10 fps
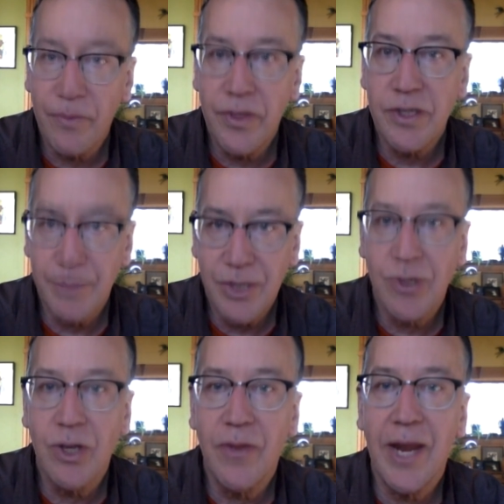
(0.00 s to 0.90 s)
this
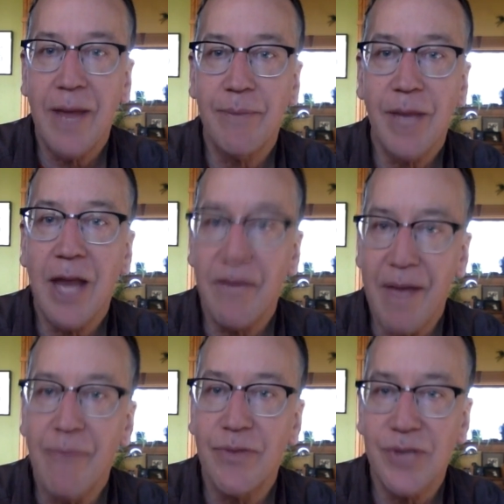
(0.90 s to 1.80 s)
material that I'm kind of
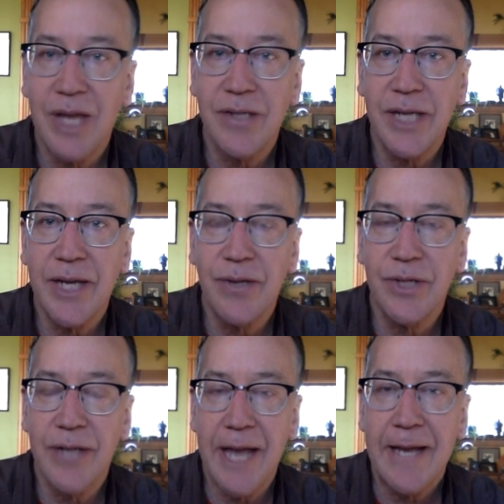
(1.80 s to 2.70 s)
emphasizing here
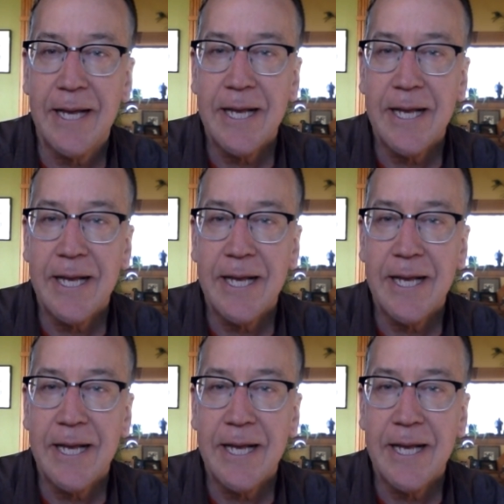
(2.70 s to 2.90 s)
today.